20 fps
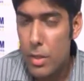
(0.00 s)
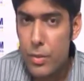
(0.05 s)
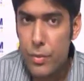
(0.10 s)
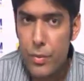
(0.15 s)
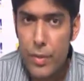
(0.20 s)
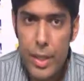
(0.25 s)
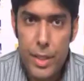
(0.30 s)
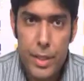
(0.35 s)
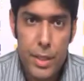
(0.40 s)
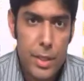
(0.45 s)

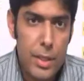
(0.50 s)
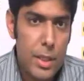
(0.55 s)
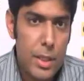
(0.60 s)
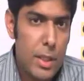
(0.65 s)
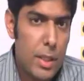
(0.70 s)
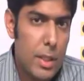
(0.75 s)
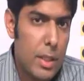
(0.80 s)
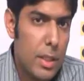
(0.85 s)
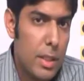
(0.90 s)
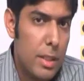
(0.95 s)

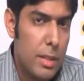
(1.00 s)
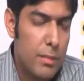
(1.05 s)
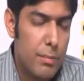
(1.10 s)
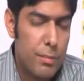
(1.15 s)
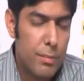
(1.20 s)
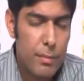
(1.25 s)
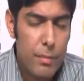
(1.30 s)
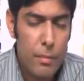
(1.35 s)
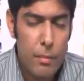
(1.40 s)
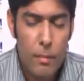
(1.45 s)
strategy
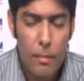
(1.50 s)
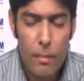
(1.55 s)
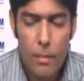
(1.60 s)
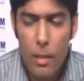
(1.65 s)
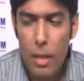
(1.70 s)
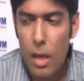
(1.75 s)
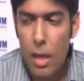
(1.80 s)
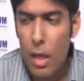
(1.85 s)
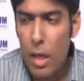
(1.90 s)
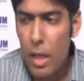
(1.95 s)

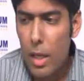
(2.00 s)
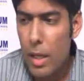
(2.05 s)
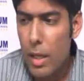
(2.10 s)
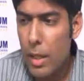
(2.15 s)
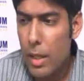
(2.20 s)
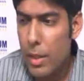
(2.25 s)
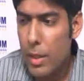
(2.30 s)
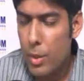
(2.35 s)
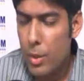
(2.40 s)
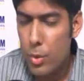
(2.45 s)
I
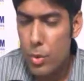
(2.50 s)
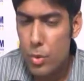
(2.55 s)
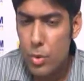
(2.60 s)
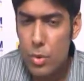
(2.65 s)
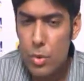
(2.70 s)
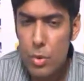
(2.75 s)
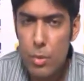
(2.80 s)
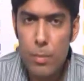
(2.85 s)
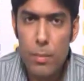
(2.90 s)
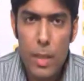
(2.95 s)

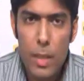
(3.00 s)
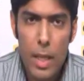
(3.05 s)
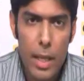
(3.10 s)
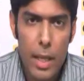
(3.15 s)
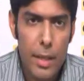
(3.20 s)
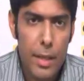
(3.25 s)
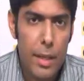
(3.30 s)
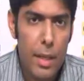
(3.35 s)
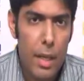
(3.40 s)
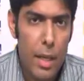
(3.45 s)
used to
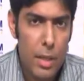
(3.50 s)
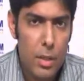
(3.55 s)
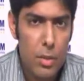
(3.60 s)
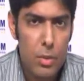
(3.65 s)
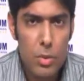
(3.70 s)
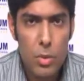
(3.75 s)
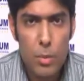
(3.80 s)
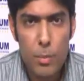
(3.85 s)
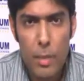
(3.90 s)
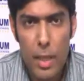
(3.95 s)
plan I
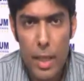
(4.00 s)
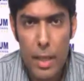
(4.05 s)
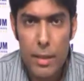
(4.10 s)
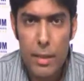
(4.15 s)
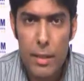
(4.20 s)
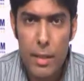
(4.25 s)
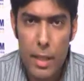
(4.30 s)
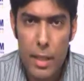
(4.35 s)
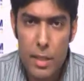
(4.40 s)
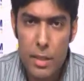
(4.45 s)
used to
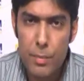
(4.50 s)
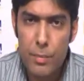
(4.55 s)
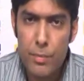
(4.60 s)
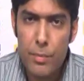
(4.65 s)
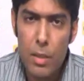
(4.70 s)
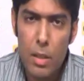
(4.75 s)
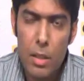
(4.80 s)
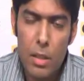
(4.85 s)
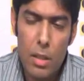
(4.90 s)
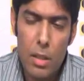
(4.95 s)
plan things
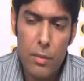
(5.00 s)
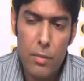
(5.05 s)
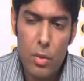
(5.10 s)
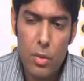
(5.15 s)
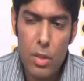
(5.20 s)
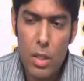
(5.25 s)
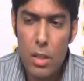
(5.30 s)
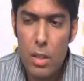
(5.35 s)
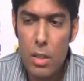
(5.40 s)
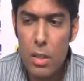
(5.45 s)
uh,
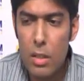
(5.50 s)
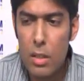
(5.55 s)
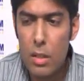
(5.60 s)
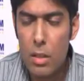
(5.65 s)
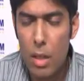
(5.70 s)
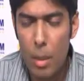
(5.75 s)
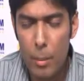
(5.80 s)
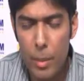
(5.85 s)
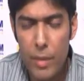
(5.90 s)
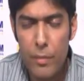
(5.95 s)
for the
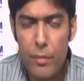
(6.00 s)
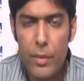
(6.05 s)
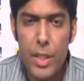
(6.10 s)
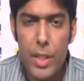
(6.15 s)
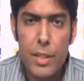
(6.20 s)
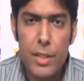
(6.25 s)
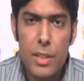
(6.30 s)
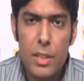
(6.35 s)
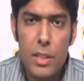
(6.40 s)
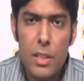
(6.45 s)
coming
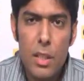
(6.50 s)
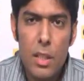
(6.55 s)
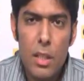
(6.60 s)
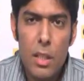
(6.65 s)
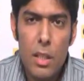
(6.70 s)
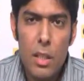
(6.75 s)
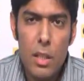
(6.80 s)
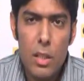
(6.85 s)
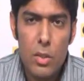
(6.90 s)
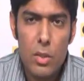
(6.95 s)
weeks
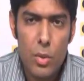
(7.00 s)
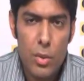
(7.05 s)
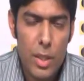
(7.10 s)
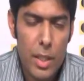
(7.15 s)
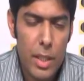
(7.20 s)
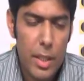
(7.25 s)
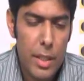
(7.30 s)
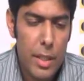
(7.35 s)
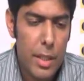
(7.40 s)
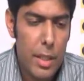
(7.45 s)
so
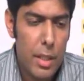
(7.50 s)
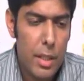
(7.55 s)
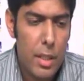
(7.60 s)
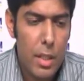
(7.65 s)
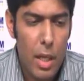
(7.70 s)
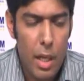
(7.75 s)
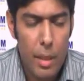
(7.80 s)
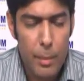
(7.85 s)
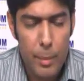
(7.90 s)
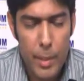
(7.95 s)
that
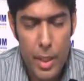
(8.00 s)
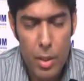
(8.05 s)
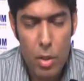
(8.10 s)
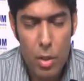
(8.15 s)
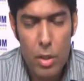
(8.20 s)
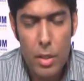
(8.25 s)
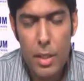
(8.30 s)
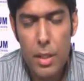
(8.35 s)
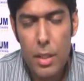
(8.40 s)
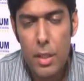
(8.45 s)
uh, I may
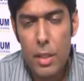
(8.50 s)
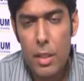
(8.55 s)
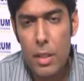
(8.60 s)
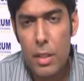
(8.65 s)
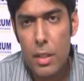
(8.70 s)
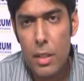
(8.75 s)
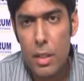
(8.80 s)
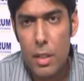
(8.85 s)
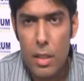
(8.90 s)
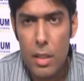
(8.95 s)
not
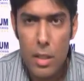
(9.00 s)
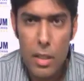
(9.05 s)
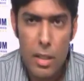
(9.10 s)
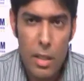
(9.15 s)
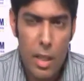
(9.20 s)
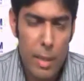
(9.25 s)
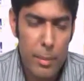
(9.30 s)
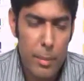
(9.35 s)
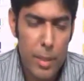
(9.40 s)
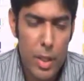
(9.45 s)
uh,
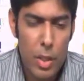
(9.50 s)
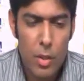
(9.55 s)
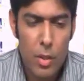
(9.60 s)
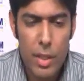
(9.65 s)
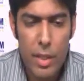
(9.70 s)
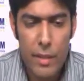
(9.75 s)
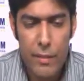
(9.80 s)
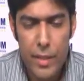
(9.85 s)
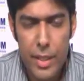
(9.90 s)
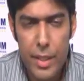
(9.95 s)
uh, I may
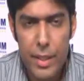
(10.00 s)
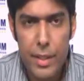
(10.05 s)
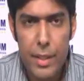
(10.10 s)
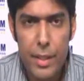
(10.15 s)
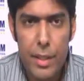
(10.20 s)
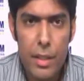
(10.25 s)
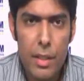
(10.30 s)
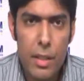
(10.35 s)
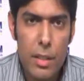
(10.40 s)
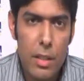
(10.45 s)
not
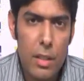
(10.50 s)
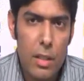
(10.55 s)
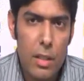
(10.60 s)
deviate